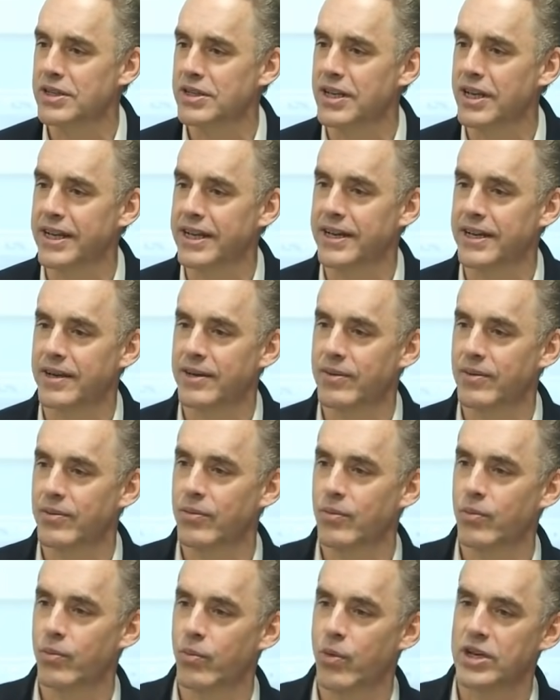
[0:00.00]
It's like,
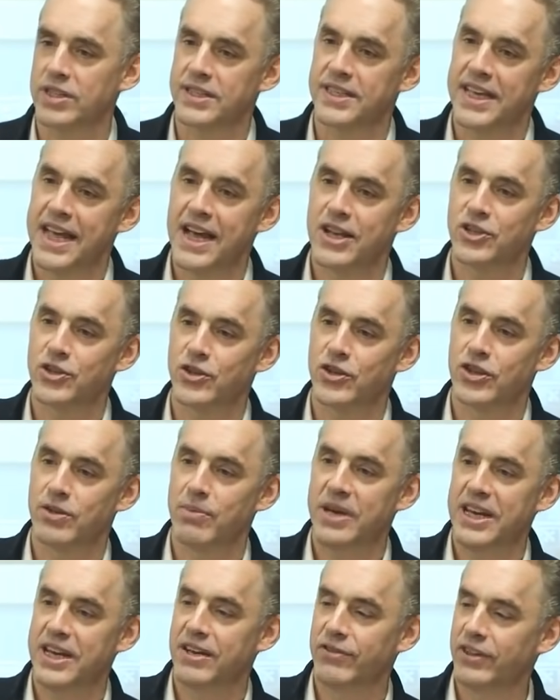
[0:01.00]
what's the answer to the
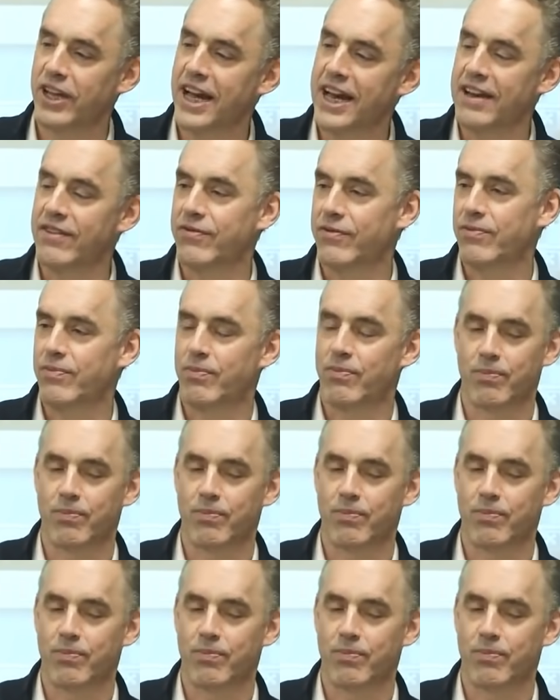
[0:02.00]
meaning of life?